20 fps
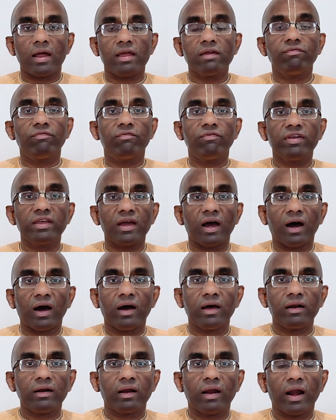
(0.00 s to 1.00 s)
if we
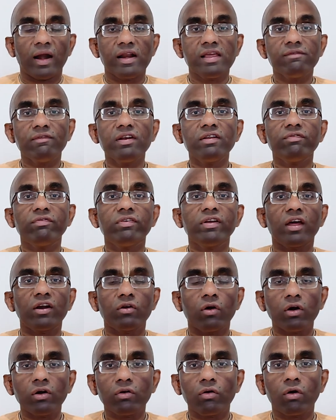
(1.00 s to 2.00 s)
are, and even if we are
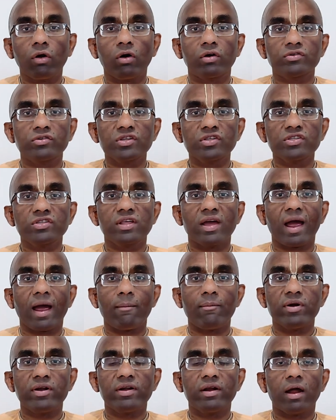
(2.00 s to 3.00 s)
not wrong, just the
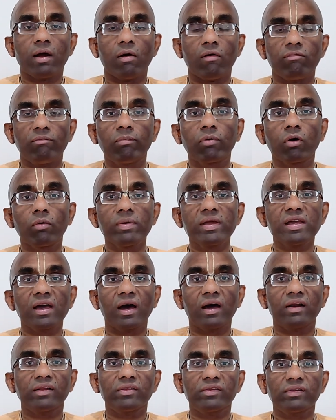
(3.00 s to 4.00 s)
habit of probing
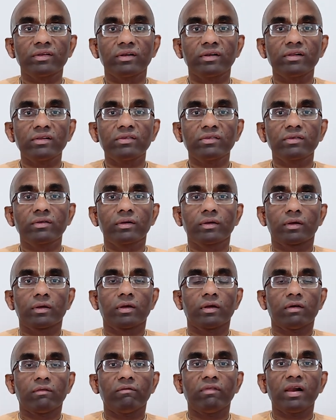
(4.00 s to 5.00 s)
ourselves
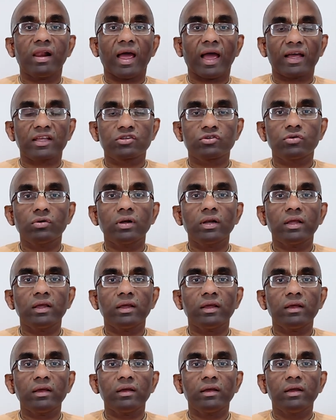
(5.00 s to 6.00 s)
will
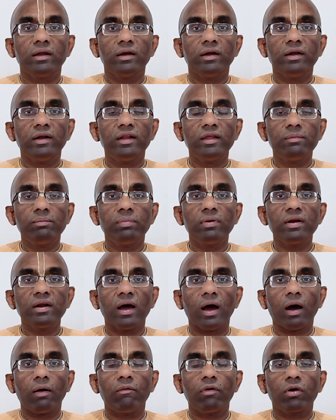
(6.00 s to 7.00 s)
actually deepen
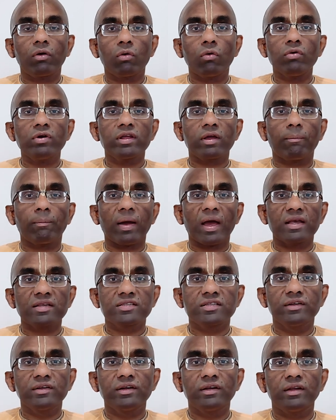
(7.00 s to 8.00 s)
our own
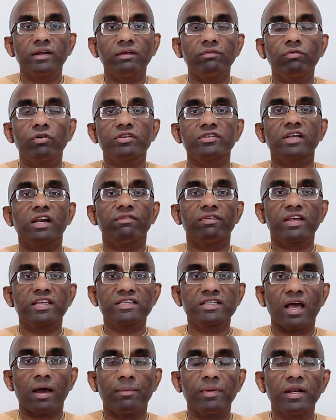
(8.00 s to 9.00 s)
capacity for
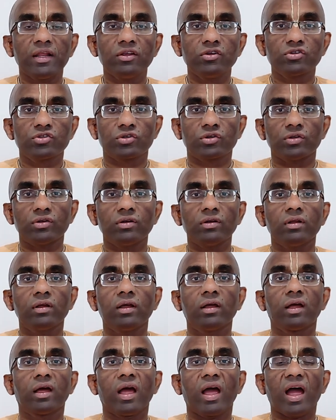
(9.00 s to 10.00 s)
self-examination
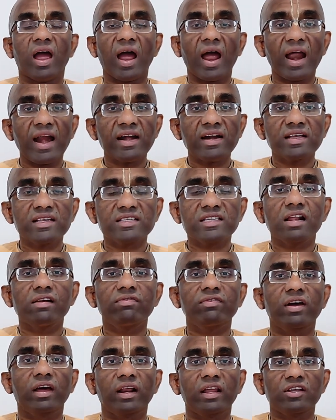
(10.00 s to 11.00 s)
and
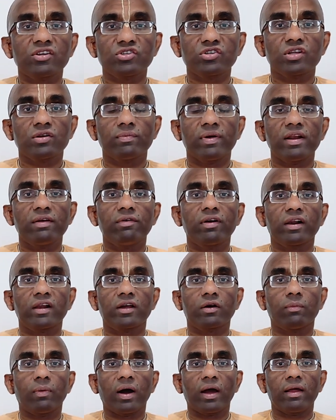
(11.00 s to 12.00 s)
self-correction whenever
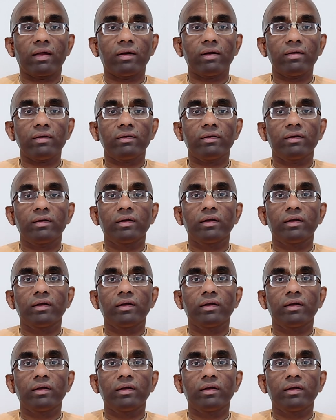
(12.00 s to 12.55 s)
required,